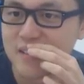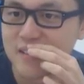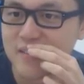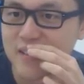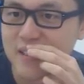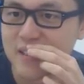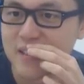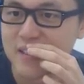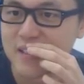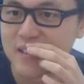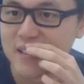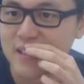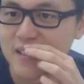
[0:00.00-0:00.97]
Wait.
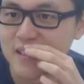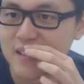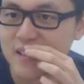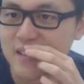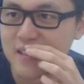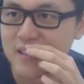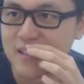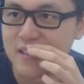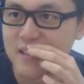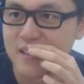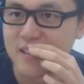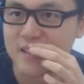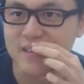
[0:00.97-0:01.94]

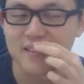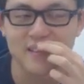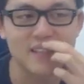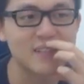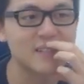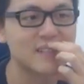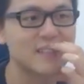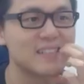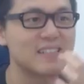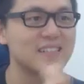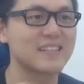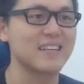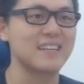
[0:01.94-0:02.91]
Alright, there you go.
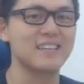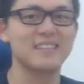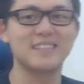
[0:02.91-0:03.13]
Okay.